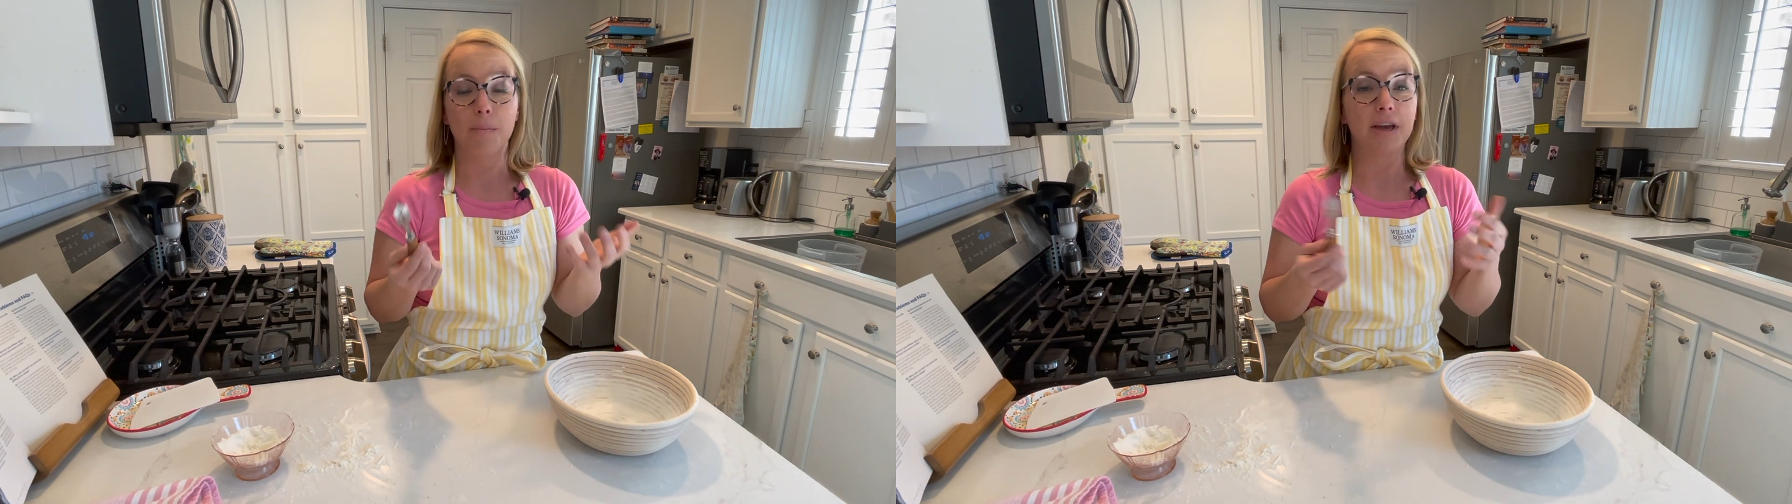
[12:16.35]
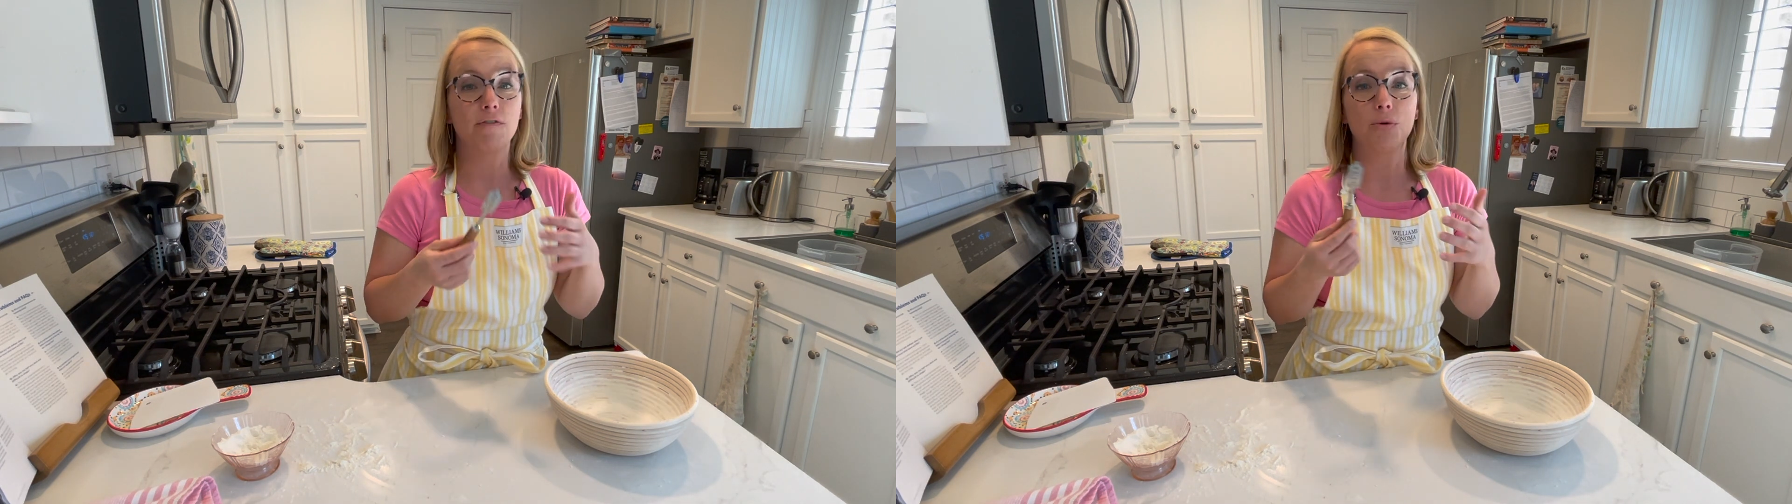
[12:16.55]

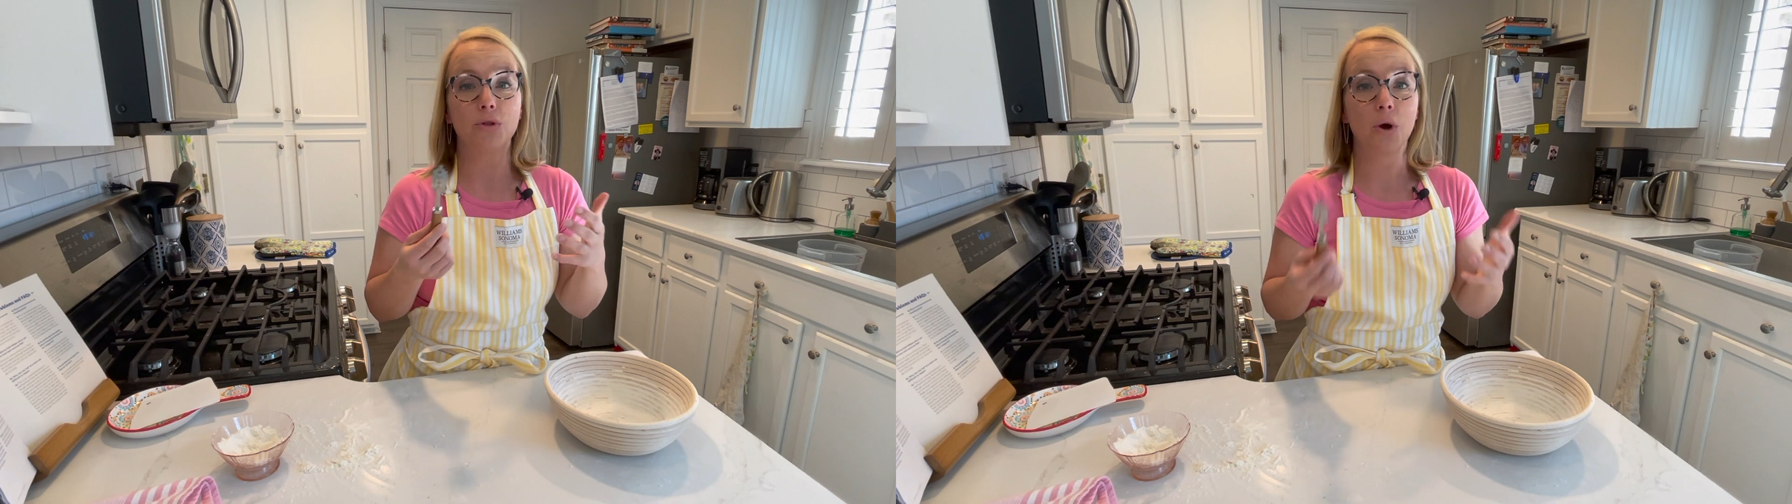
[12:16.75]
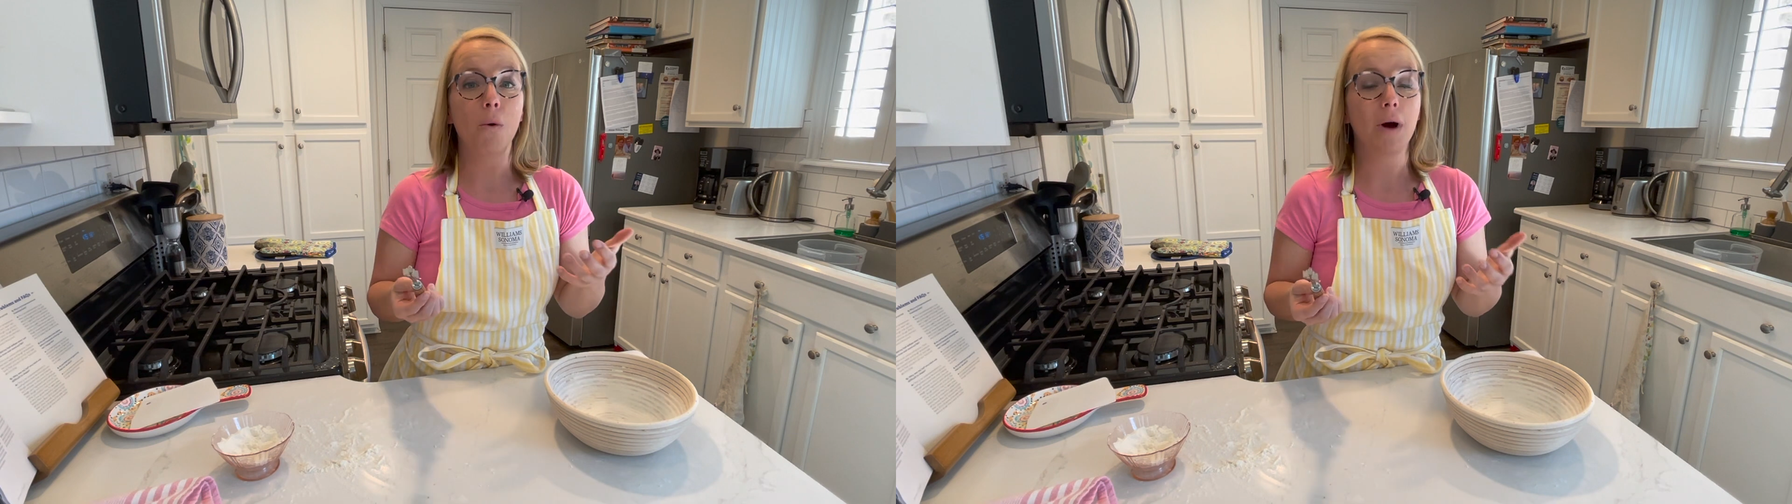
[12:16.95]
If you
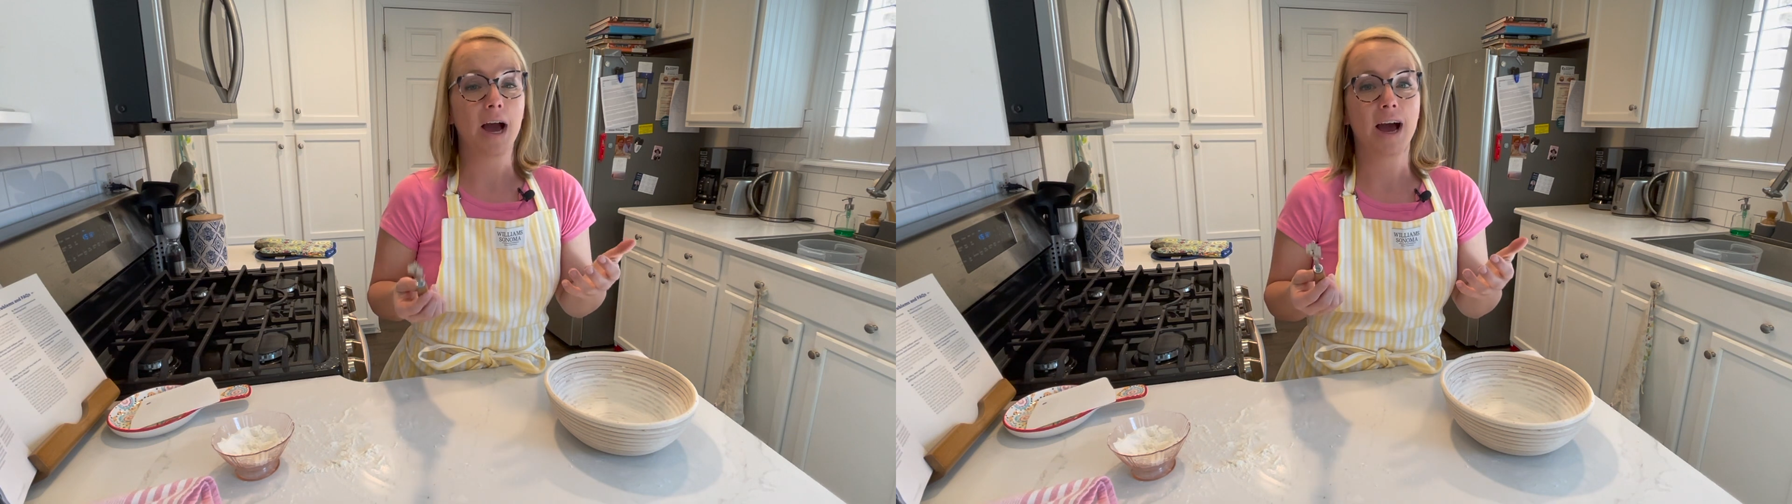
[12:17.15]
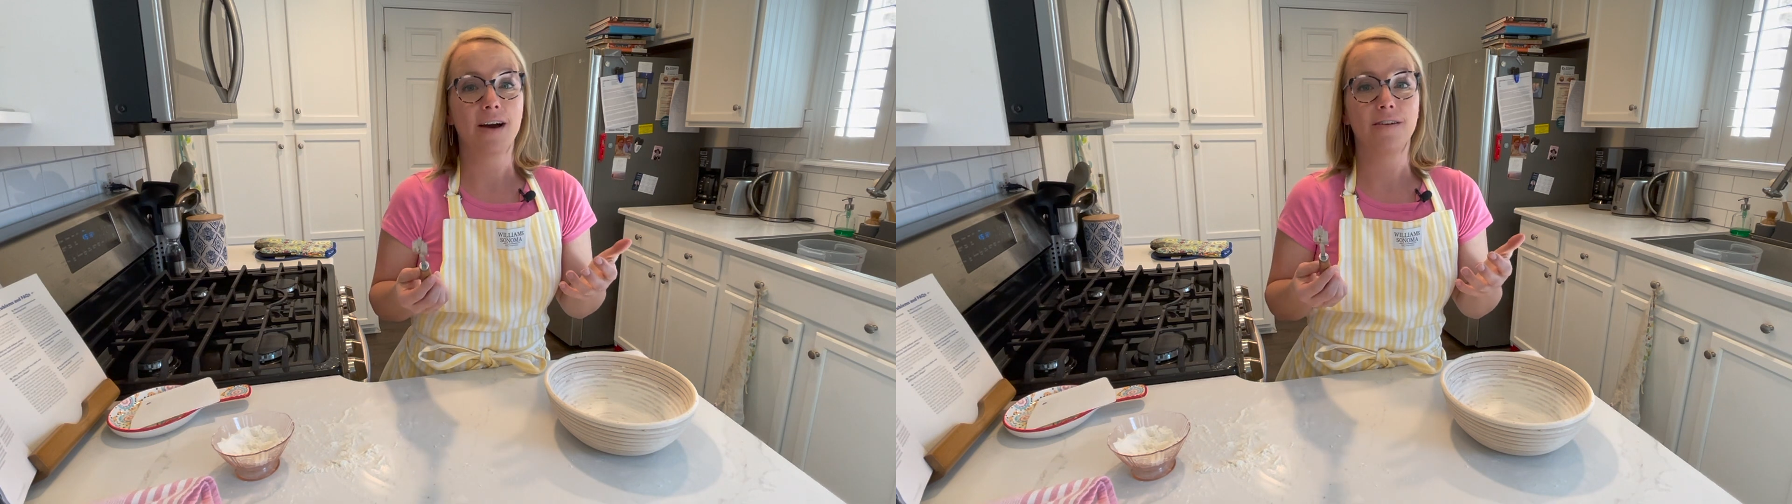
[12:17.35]
don't
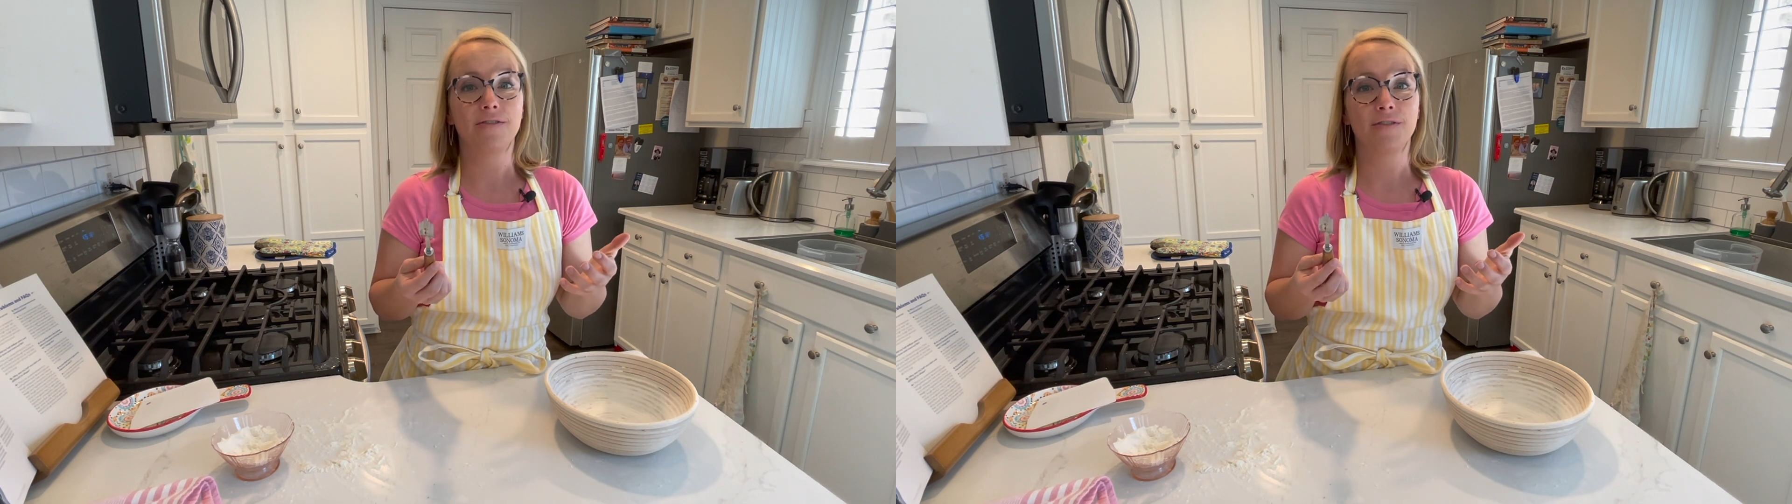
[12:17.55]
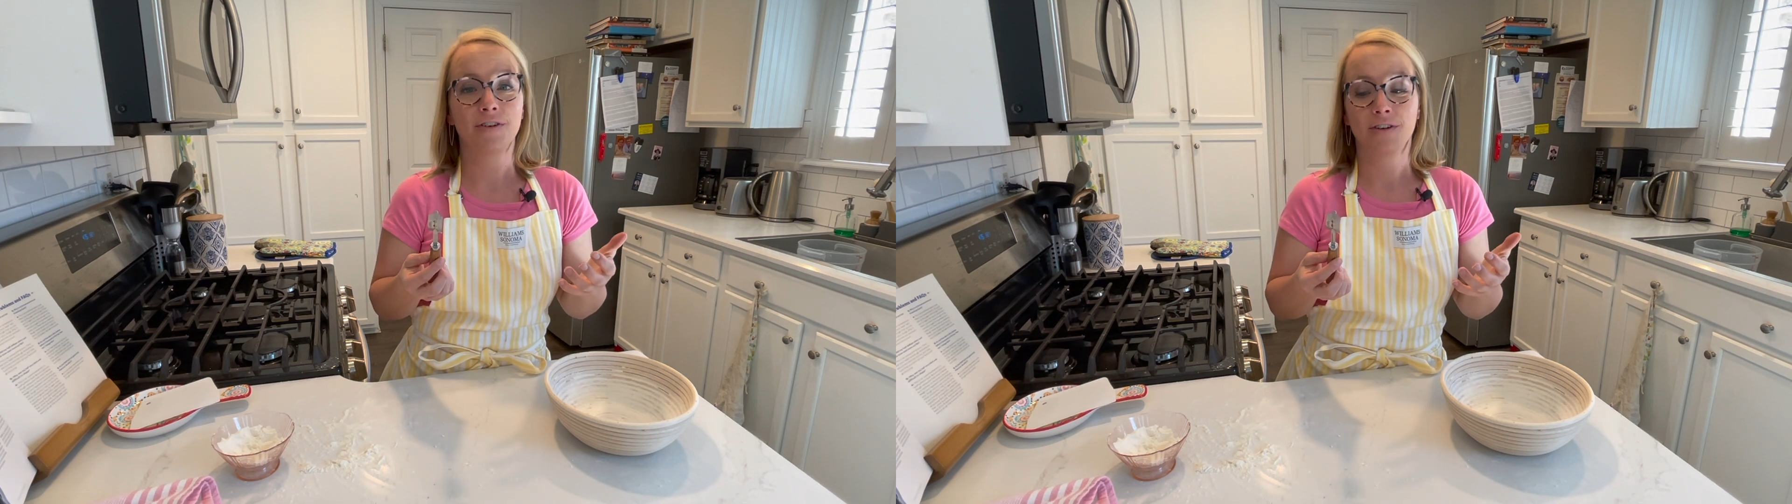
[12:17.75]
have